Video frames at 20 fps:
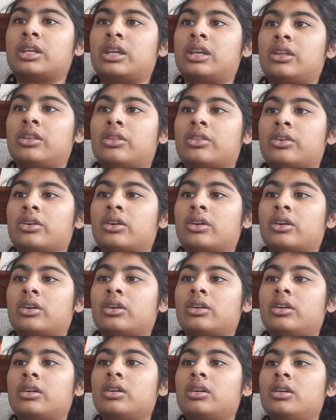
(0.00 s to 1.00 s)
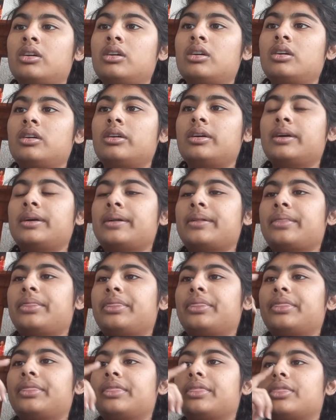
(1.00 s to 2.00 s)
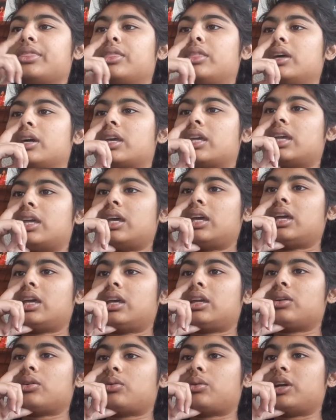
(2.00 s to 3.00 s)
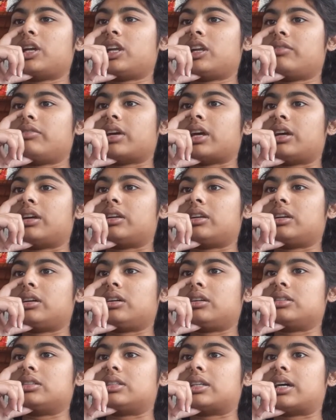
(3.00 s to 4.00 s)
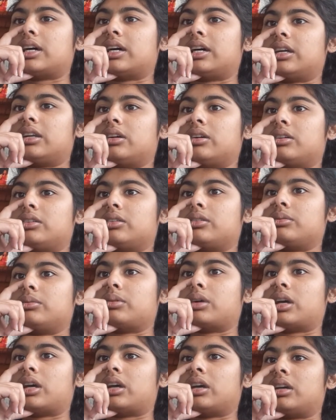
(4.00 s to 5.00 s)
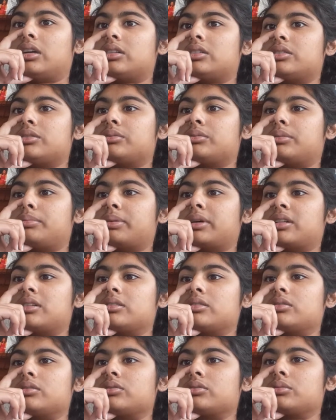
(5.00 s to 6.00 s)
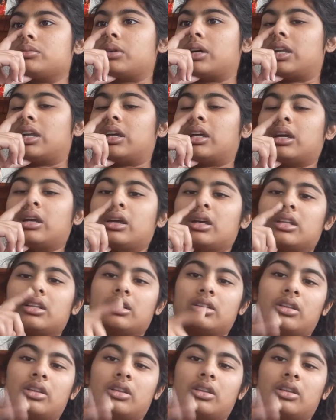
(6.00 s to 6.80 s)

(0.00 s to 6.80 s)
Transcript: either. The king and queen of Arendelle died on the way to Rapunzel's wedding.